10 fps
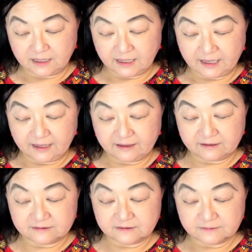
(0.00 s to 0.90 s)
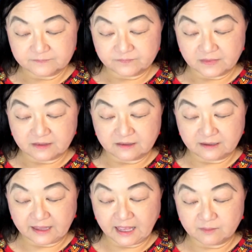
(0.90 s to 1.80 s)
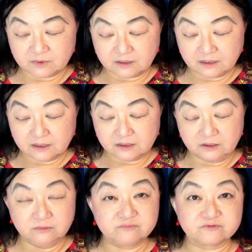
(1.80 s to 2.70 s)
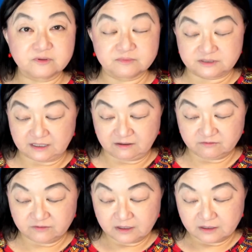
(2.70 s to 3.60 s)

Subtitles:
And the camel humphed himself,